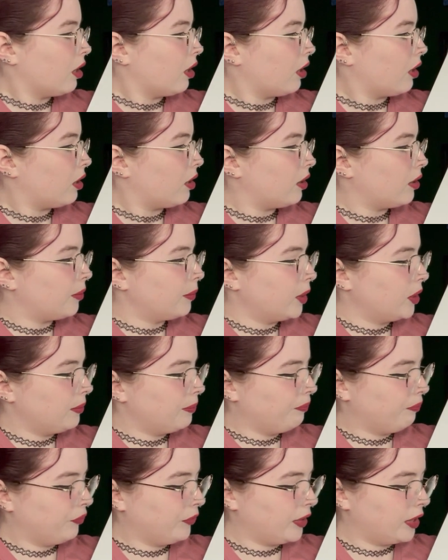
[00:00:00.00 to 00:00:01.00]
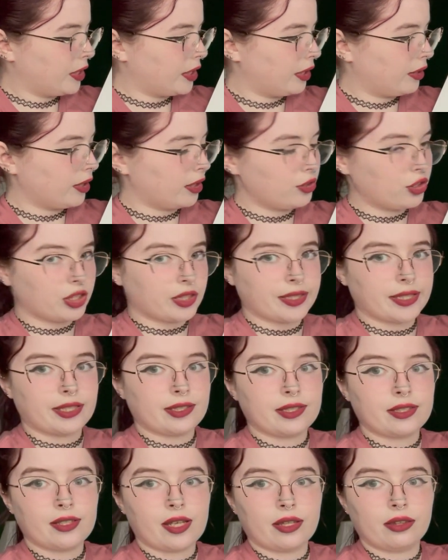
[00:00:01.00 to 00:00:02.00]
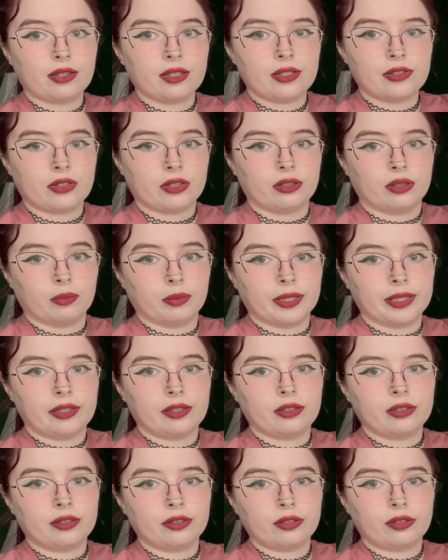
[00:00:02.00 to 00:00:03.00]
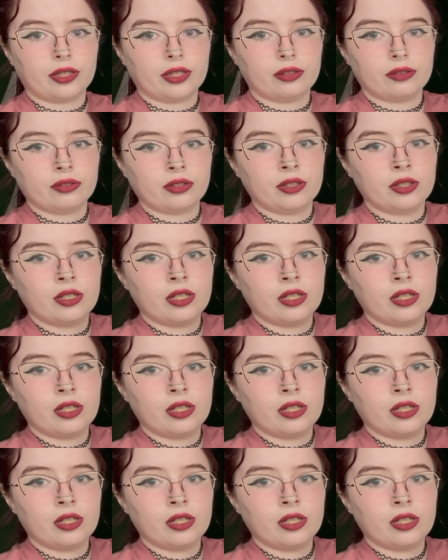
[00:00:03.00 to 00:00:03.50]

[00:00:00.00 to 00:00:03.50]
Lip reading: And I just like set this on a blanket on the ground,